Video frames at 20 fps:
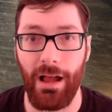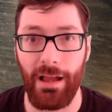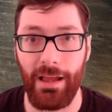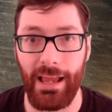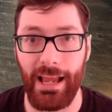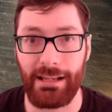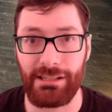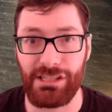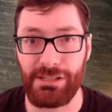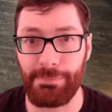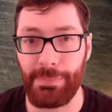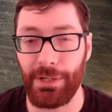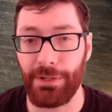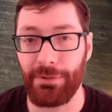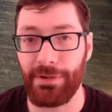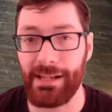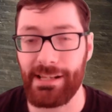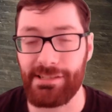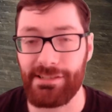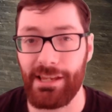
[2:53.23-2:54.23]

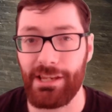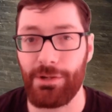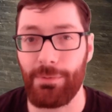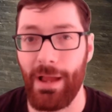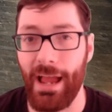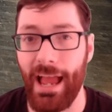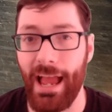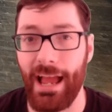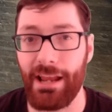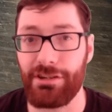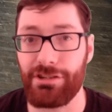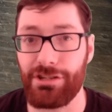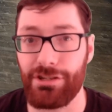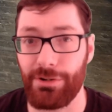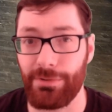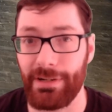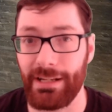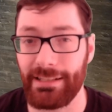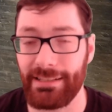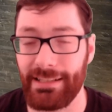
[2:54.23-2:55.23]
experience that you had
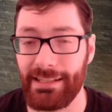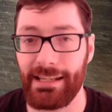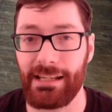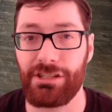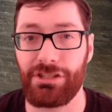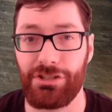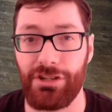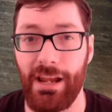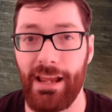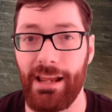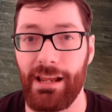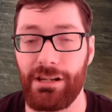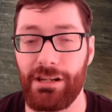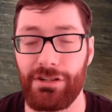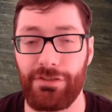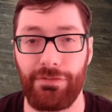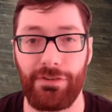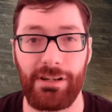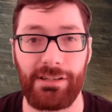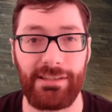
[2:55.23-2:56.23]
during the
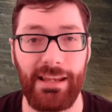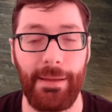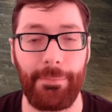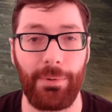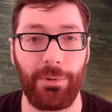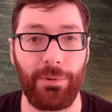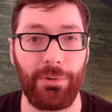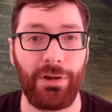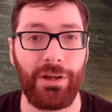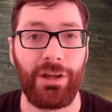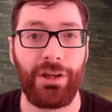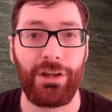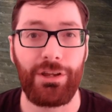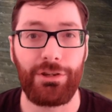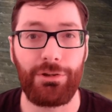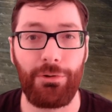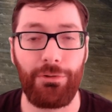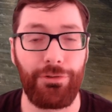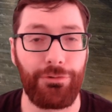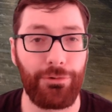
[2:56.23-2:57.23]
exchange. For example,
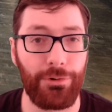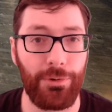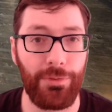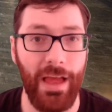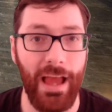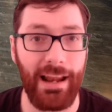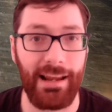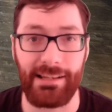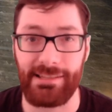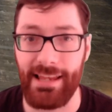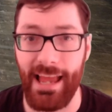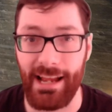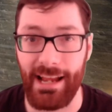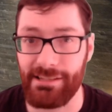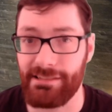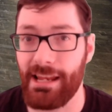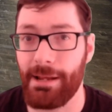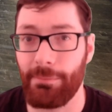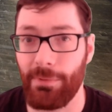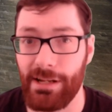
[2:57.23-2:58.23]
you threw that exact
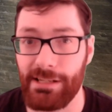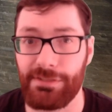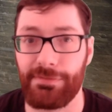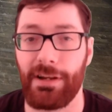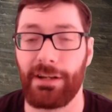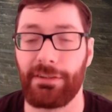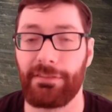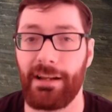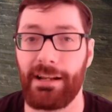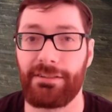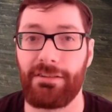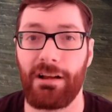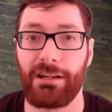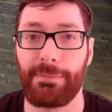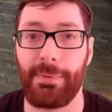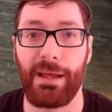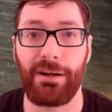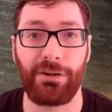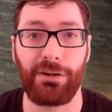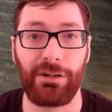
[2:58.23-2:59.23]
same right Zverk that I
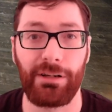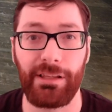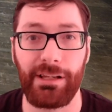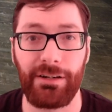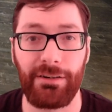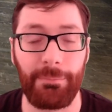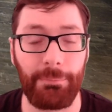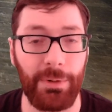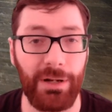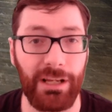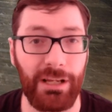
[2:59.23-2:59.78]
talked about earlier, but it